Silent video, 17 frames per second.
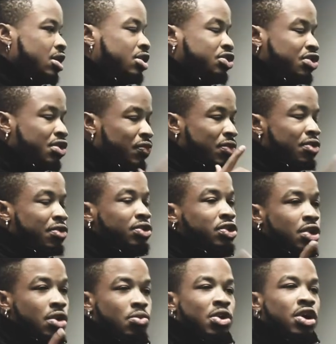So if you
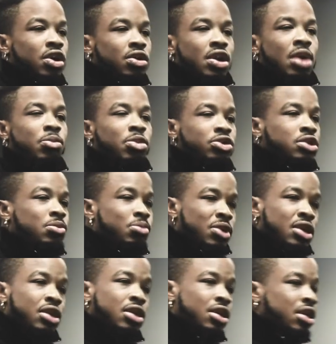somewhere you're not supposed to
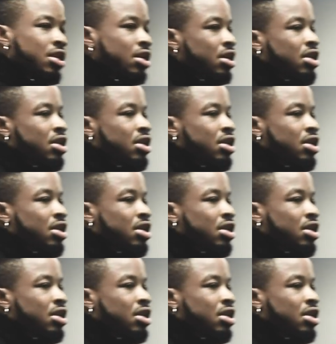be,